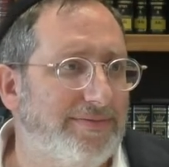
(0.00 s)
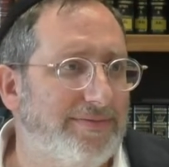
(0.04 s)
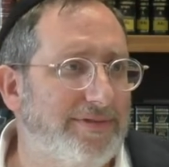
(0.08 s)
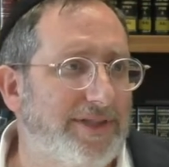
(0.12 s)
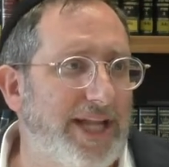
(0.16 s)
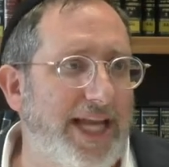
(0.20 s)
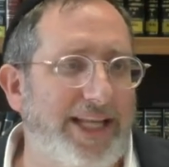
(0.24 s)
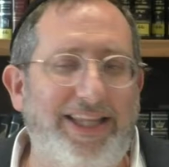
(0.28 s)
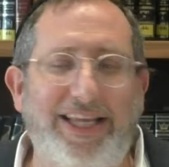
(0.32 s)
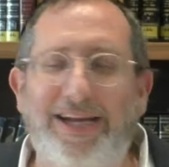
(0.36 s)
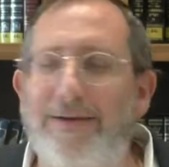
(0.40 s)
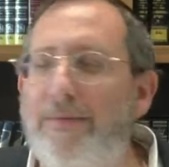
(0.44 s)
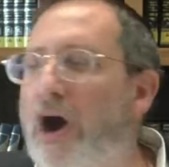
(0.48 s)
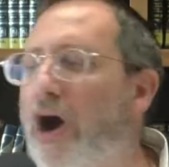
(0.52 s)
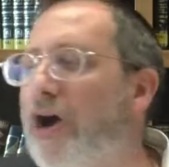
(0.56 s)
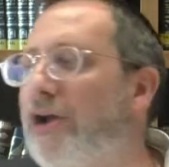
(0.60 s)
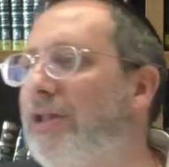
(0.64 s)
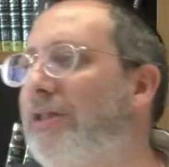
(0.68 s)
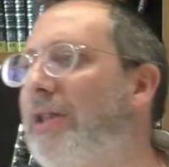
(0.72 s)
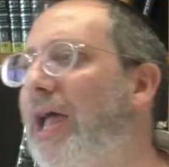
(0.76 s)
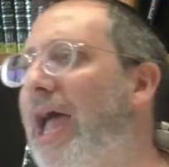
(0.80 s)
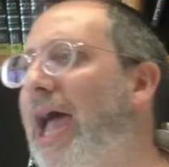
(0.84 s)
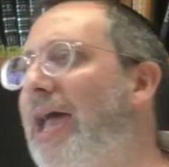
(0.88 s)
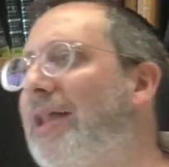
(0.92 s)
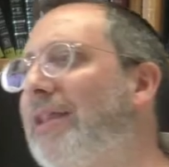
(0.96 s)
Like the Gemara
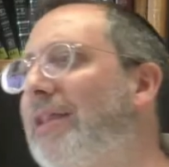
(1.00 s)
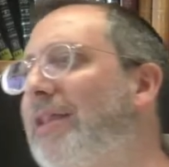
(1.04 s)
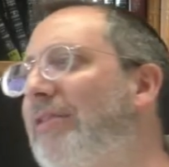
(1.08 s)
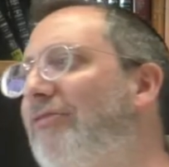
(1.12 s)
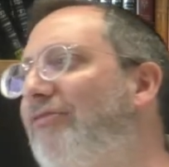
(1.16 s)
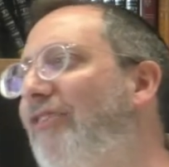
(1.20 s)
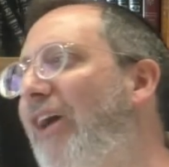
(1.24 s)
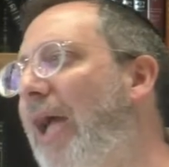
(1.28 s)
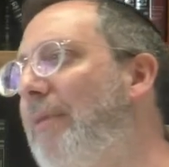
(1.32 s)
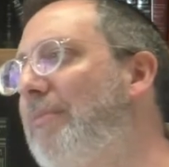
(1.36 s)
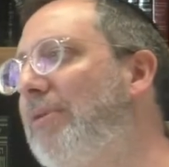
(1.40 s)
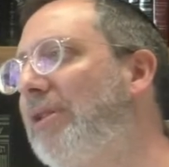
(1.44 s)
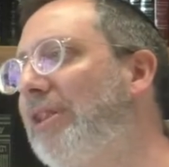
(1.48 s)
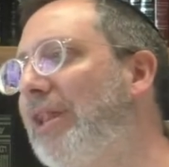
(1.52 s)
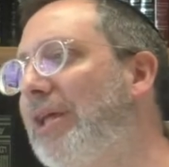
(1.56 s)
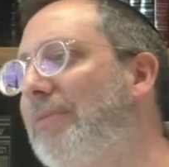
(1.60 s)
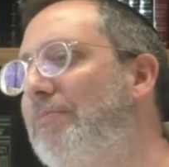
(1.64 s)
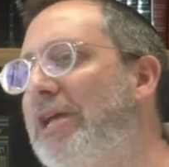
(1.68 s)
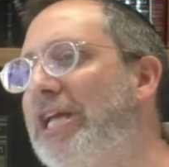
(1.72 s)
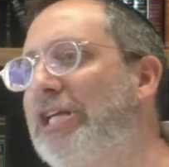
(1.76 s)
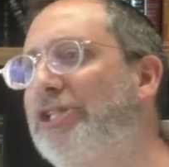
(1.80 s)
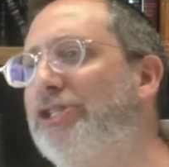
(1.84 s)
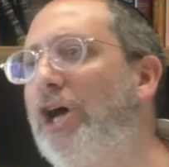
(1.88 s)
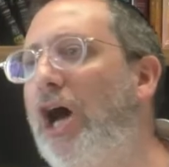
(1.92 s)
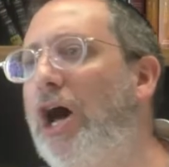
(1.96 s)
says famously,
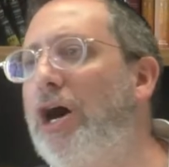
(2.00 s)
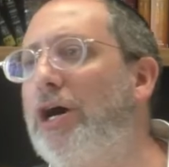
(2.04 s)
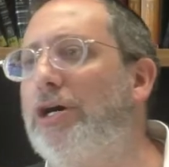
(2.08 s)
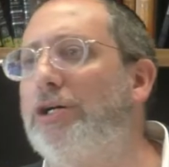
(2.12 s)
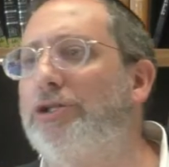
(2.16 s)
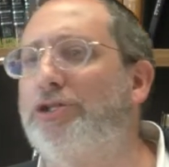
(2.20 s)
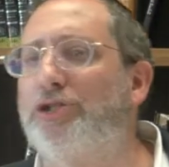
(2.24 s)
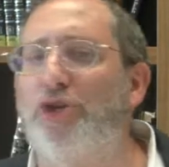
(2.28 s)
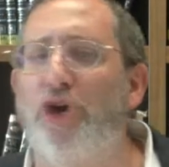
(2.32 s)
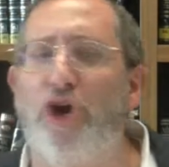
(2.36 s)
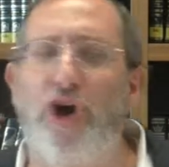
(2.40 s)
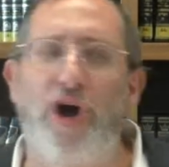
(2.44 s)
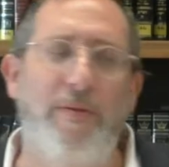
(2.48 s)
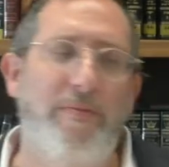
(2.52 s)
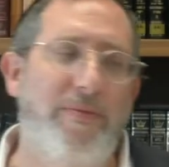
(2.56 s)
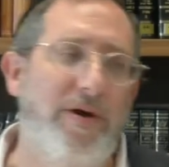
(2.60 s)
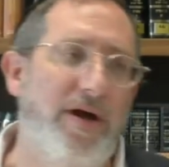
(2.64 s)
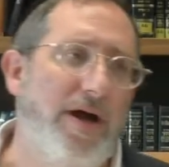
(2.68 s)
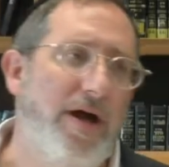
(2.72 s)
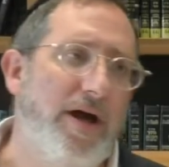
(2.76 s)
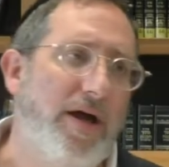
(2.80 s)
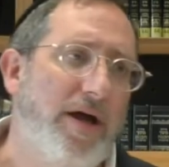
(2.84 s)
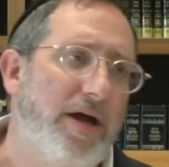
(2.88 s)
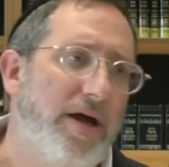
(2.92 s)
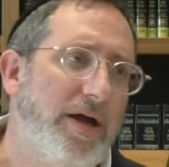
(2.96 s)
Misha Chashum,
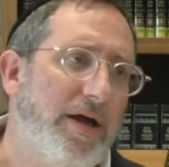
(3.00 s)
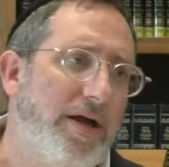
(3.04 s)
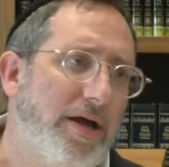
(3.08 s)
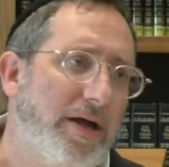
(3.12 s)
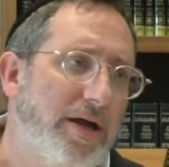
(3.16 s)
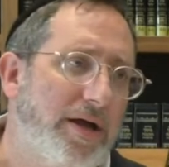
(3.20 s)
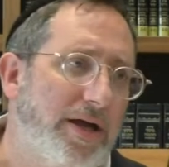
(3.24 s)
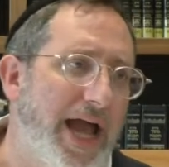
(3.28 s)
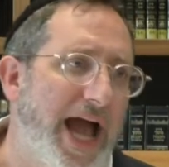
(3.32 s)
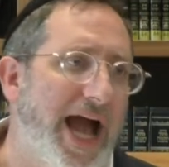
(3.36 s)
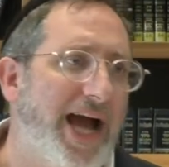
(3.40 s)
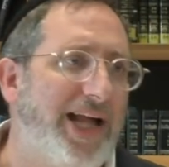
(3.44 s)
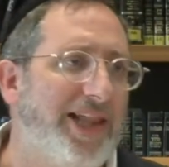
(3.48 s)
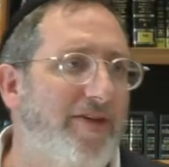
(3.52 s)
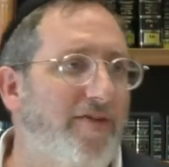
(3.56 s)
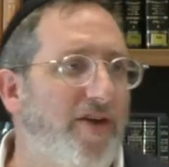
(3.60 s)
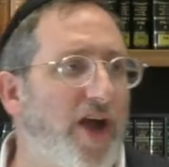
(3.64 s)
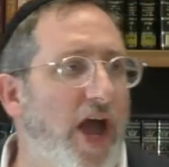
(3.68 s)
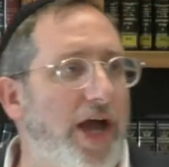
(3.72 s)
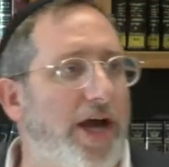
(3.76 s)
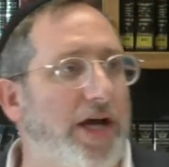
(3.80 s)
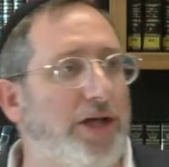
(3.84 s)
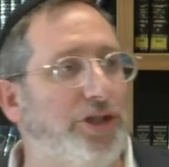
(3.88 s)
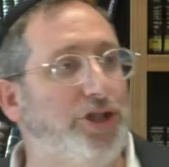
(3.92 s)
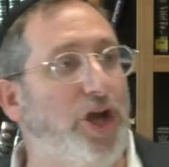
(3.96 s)
Yachsa
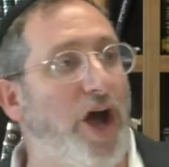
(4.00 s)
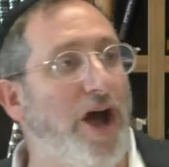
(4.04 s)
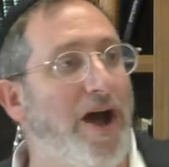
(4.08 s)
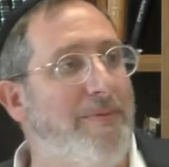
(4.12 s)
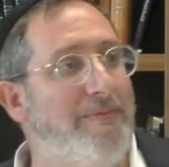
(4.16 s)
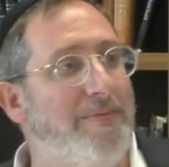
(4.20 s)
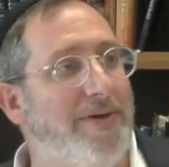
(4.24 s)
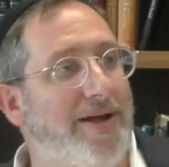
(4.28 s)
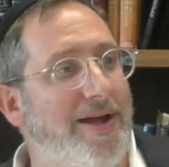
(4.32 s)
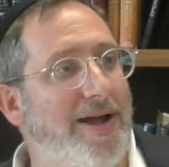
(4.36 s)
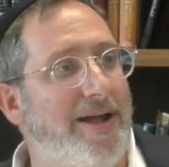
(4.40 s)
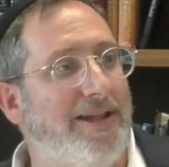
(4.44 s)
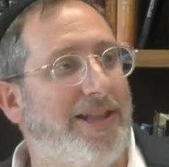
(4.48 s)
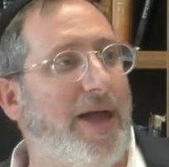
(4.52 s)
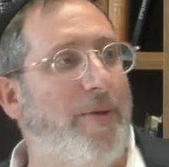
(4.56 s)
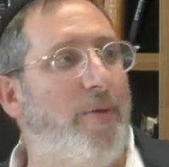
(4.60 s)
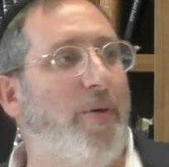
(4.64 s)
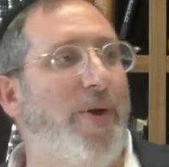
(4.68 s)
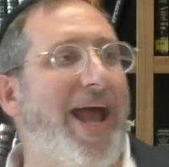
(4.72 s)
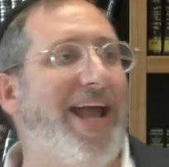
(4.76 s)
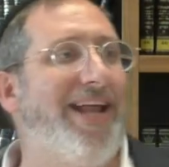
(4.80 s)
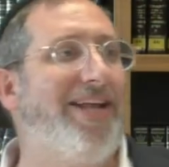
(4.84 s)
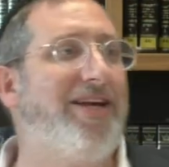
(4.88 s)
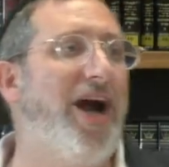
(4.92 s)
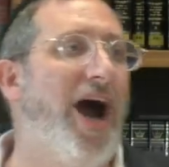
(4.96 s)
B'yoy Chashum,
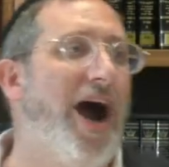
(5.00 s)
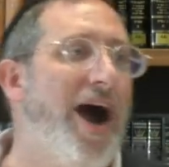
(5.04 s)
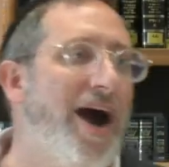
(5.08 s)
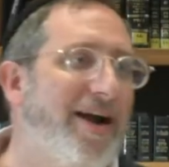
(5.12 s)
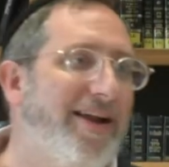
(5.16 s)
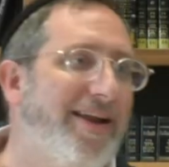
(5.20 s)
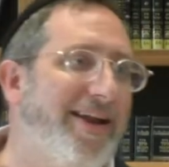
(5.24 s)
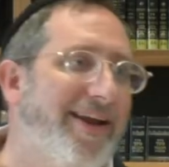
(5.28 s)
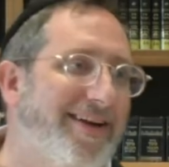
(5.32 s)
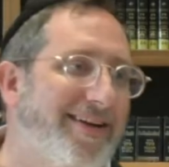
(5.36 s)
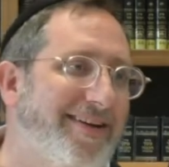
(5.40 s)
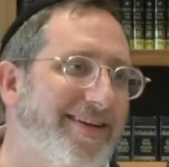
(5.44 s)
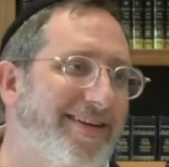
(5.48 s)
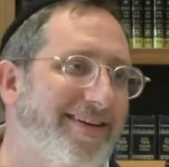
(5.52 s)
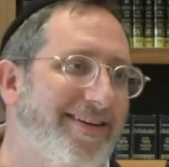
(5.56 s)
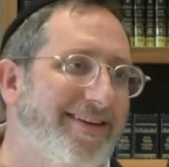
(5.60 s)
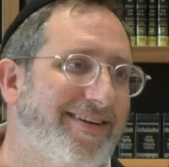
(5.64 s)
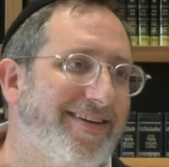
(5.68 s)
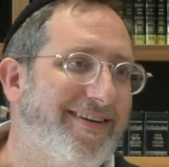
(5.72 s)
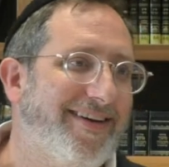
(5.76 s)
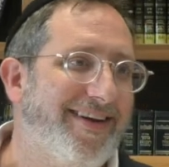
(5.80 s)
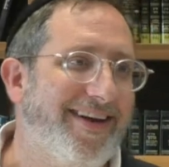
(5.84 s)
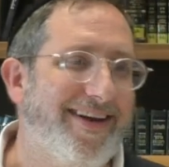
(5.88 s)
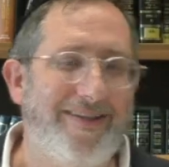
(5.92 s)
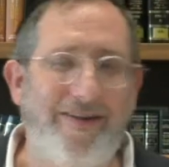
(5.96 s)
someone ate garlic.
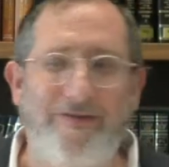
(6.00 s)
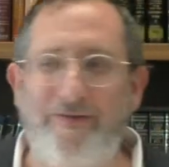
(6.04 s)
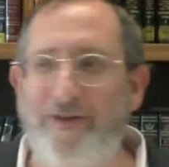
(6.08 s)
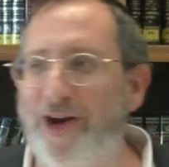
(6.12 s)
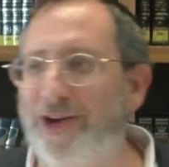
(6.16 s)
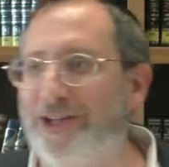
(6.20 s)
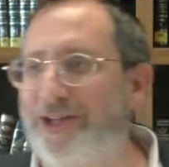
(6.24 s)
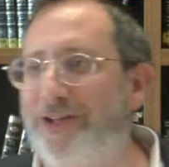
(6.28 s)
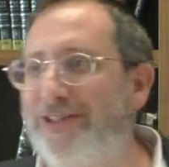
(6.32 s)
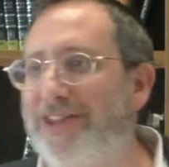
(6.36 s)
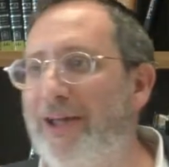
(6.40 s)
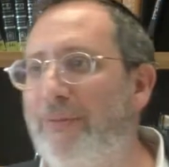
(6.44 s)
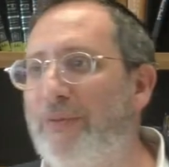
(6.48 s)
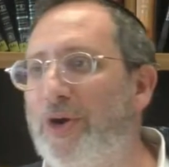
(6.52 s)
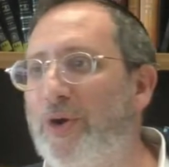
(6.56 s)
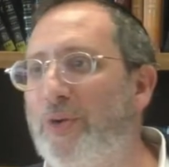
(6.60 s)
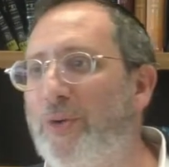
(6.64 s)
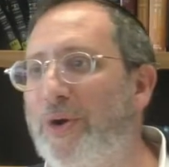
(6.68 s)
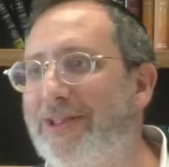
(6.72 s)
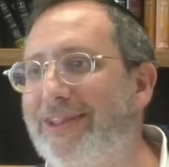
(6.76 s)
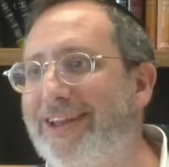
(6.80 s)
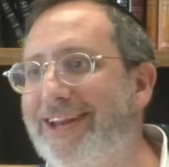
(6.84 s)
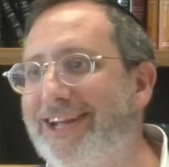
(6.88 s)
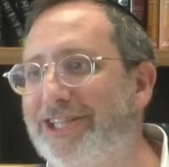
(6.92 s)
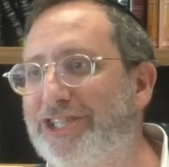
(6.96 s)
Referring to someone who
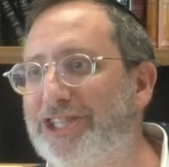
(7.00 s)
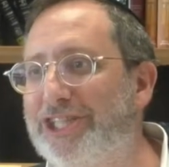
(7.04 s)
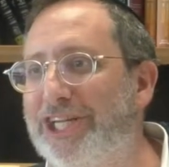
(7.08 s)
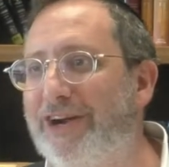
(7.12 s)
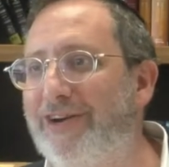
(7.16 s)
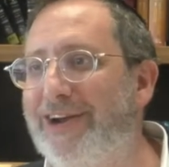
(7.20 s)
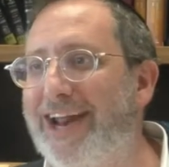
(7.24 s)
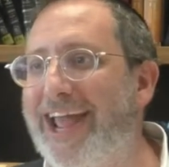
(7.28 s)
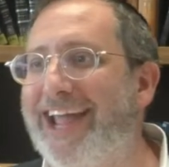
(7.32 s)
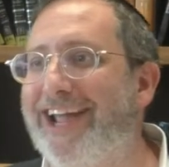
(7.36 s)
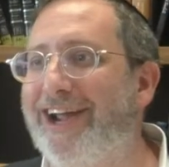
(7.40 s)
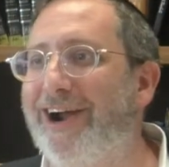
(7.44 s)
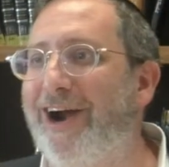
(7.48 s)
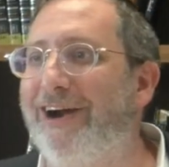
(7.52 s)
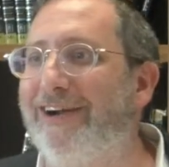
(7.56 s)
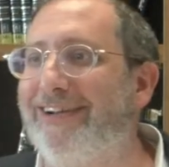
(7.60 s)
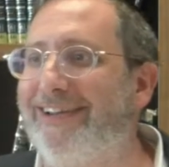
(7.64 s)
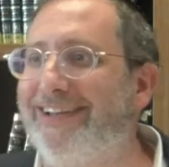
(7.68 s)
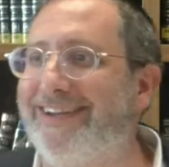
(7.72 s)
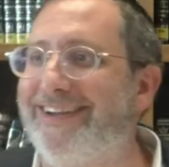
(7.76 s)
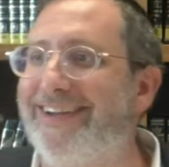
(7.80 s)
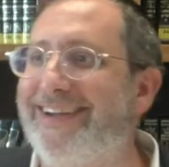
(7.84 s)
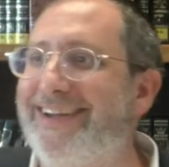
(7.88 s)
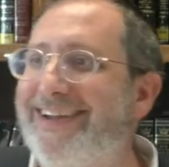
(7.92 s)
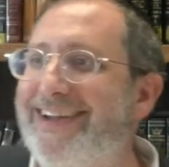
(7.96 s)
was in a shir and ate
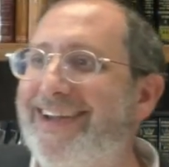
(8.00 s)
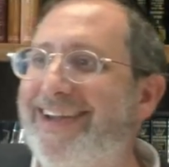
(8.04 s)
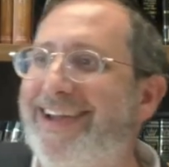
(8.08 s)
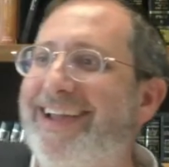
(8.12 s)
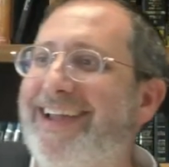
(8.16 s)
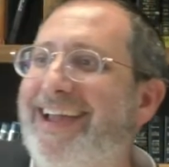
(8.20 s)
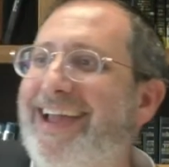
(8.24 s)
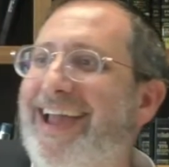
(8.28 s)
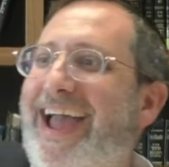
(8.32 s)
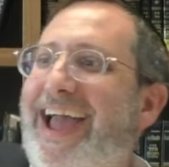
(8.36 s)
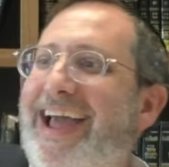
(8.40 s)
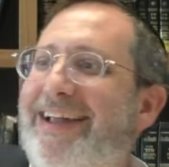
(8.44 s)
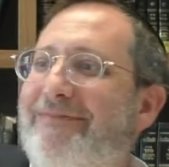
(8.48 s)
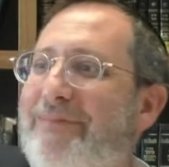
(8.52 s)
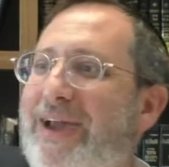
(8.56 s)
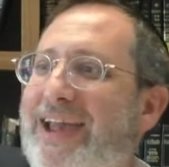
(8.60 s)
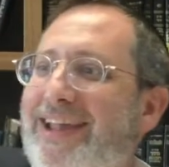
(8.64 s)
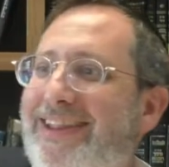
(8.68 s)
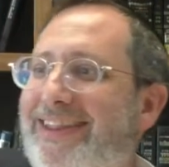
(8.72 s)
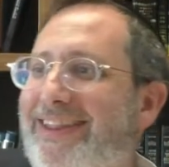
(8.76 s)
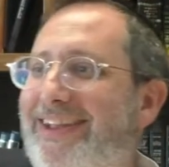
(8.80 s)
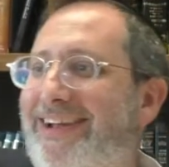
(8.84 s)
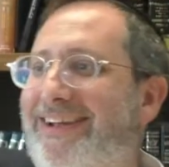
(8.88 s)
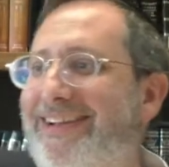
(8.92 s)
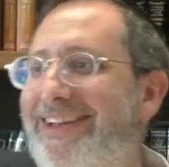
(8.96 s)
garlic. And
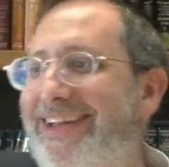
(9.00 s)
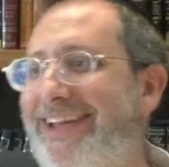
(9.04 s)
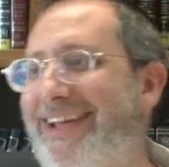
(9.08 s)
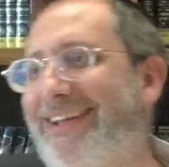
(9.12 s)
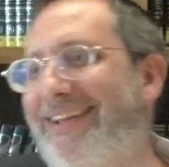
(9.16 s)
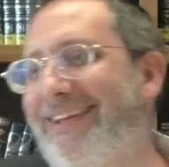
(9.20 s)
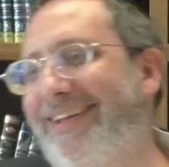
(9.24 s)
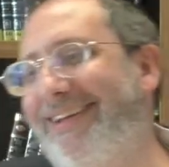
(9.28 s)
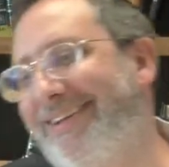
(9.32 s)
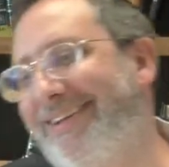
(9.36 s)
basically,